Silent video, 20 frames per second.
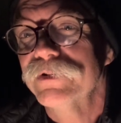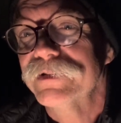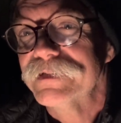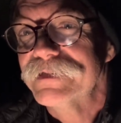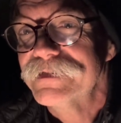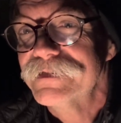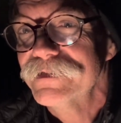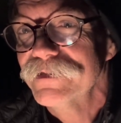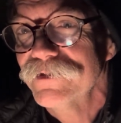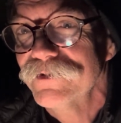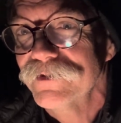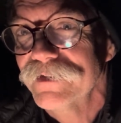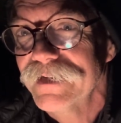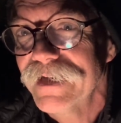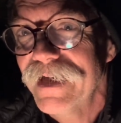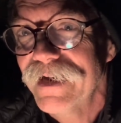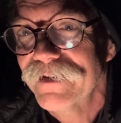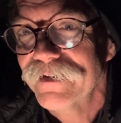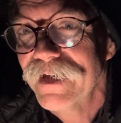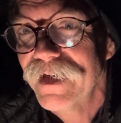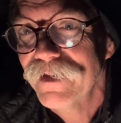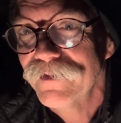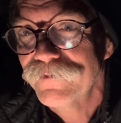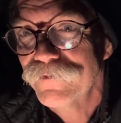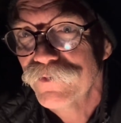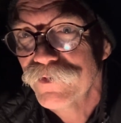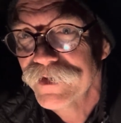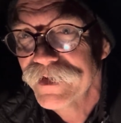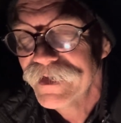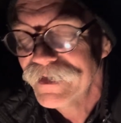distillery out of
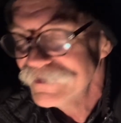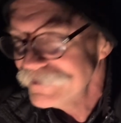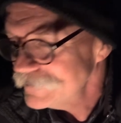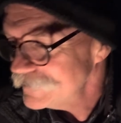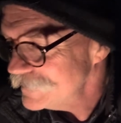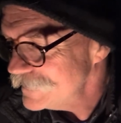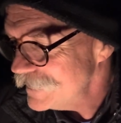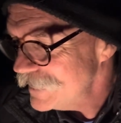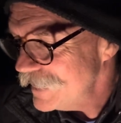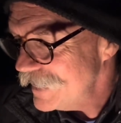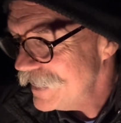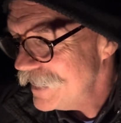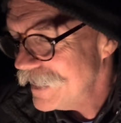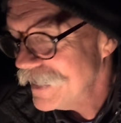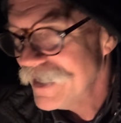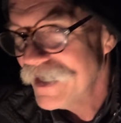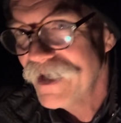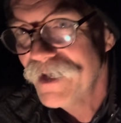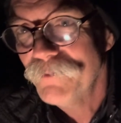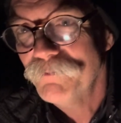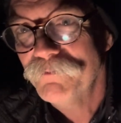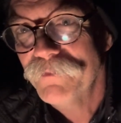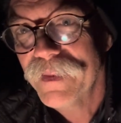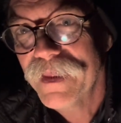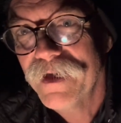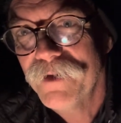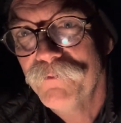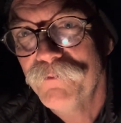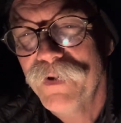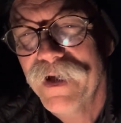California.
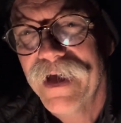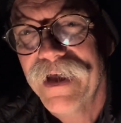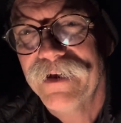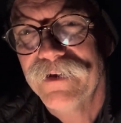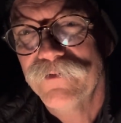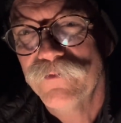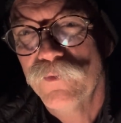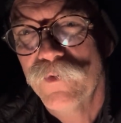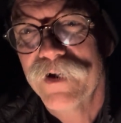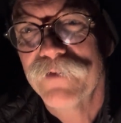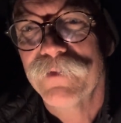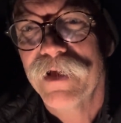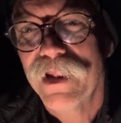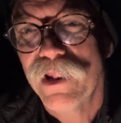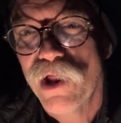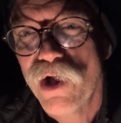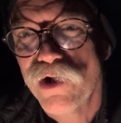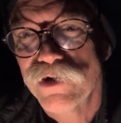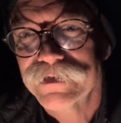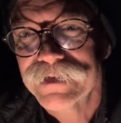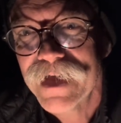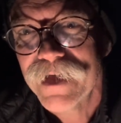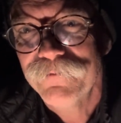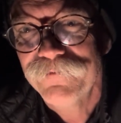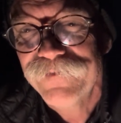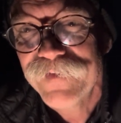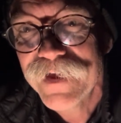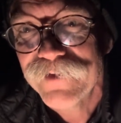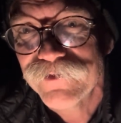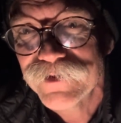But one of my longtime
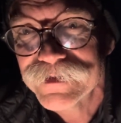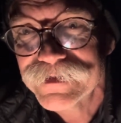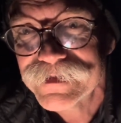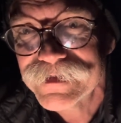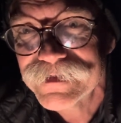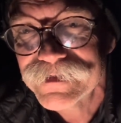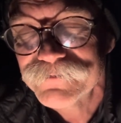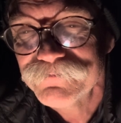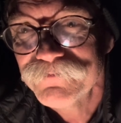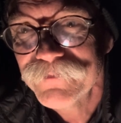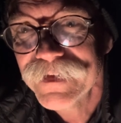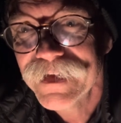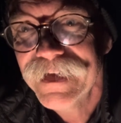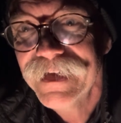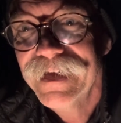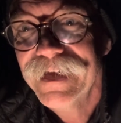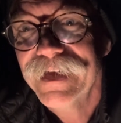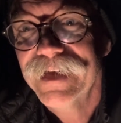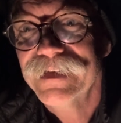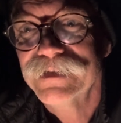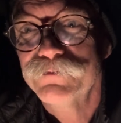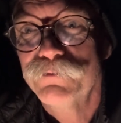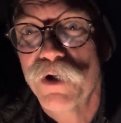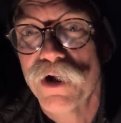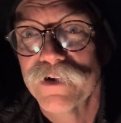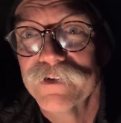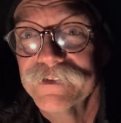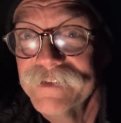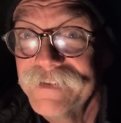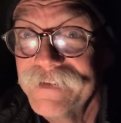favorites is
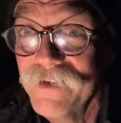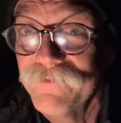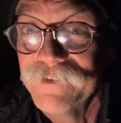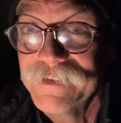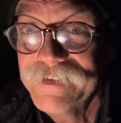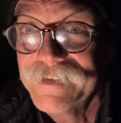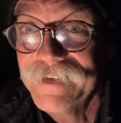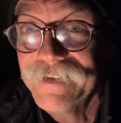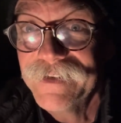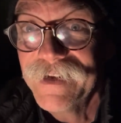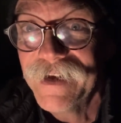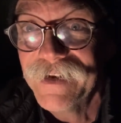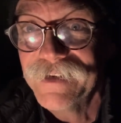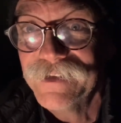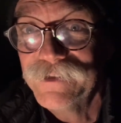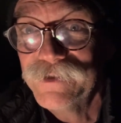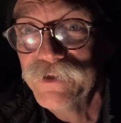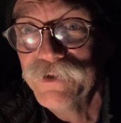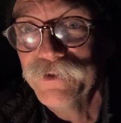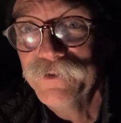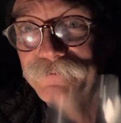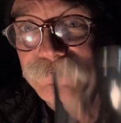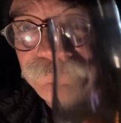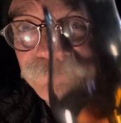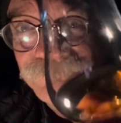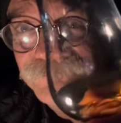Barton 1792.